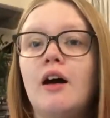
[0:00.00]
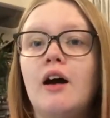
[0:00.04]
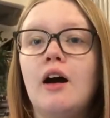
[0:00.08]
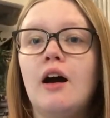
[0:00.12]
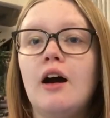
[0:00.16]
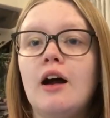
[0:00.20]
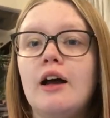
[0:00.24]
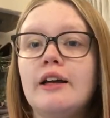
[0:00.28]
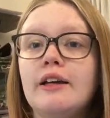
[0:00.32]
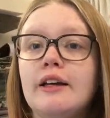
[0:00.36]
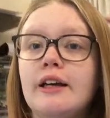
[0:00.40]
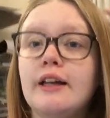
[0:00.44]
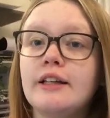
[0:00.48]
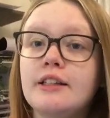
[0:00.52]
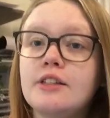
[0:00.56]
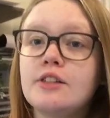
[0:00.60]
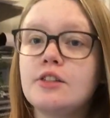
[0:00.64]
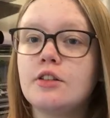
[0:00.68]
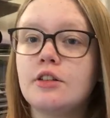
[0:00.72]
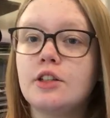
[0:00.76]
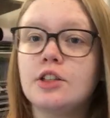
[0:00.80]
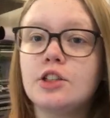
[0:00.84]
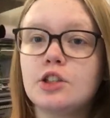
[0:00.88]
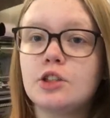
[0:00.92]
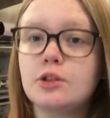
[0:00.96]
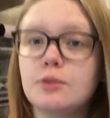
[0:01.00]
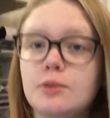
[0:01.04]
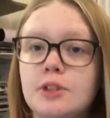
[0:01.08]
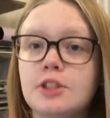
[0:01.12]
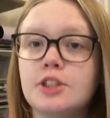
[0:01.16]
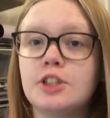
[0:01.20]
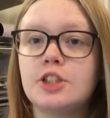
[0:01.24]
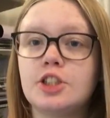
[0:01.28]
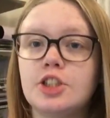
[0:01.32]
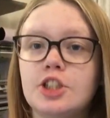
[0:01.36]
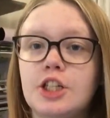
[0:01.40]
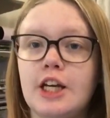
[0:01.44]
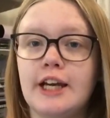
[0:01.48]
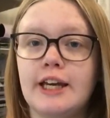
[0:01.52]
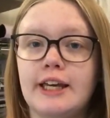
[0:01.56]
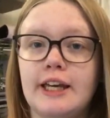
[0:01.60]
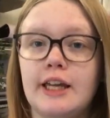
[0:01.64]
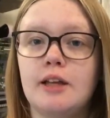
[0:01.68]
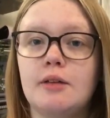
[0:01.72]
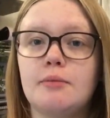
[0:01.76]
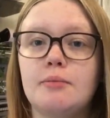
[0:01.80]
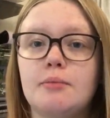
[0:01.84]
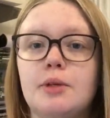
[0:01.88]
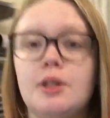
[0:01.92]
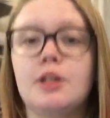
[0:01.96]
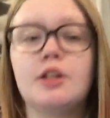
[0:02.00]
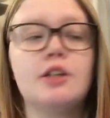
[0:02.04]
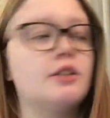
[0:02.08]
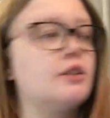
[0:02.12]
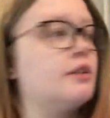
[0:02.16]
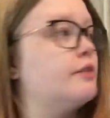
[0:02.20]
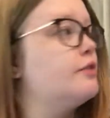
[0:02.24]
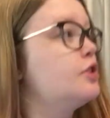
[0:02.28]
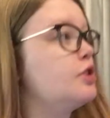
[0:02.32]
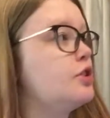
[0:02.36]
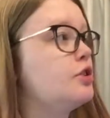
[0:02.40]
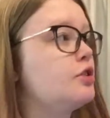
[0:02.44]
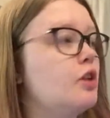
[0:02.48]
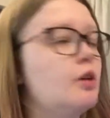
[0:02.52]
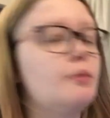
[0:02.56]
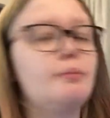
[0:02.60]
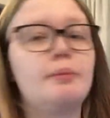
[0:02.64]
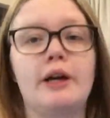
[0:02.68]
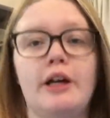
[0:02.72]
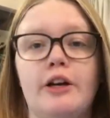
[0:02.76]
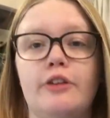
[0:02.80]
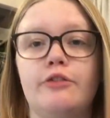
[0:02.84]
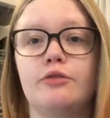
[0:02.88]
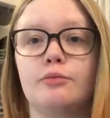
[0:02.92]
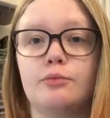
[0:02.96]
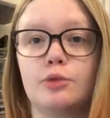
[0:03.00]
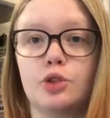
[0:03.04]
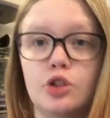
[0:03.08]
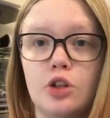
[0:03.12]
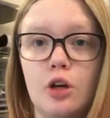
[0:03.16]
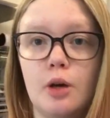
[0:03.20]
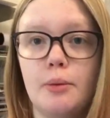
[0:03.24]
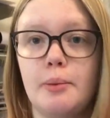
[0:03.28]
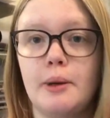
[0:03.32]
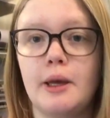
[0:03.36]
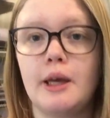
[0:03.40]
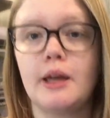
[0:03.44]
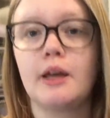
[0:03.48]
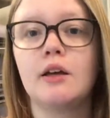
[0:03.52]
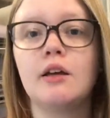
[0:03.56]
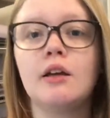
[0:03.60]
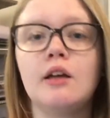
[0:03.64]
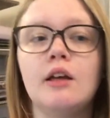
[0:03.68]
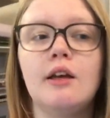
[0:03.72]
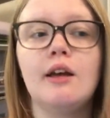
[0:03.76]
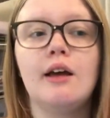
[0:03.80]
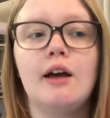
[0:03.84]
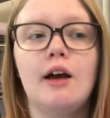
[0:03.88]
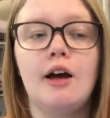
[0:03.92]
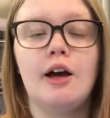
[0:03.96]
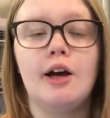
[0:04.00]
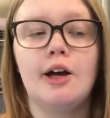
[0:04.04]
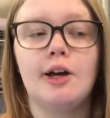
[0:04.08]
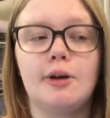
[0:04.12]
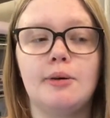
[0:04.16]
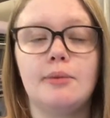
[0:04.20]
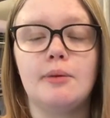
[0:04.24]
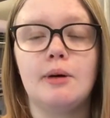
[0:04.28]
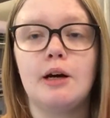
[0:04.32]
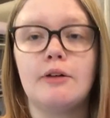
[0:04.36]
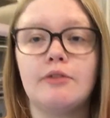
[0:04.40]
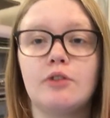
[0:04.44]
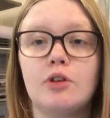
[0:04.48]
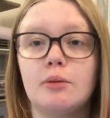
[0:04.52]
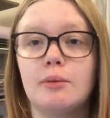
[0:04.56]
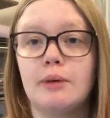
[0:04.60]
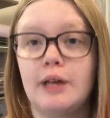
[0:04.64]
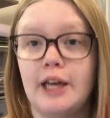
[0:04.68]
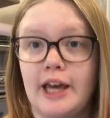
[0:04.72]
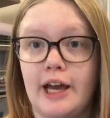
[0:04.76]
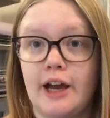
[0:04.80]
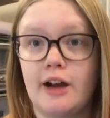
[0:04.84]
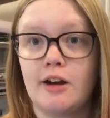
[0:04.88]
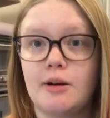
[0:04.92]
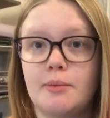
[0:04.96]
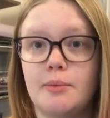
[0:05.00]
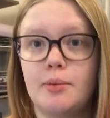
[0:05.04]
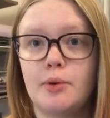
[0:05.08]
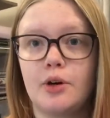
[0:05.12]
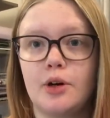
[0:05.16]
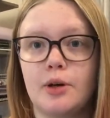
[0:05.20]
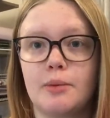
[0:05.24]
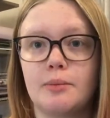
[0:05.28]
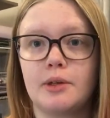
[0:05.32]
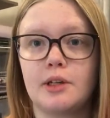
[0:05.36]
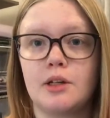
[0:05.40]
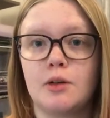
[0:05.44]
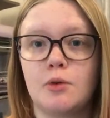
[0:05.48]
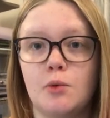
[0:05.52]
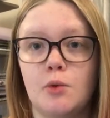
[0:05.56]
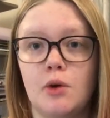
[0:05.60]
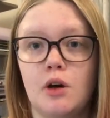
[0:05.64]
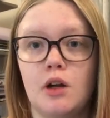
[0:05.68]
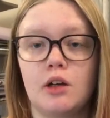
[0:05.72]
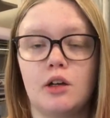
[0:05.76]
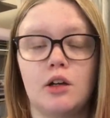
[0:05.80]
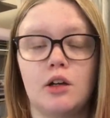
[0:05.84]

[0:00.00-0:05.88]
Hi guys, so I just wanted to check in because I've just got back from shopping. I've got my hair appointment at 1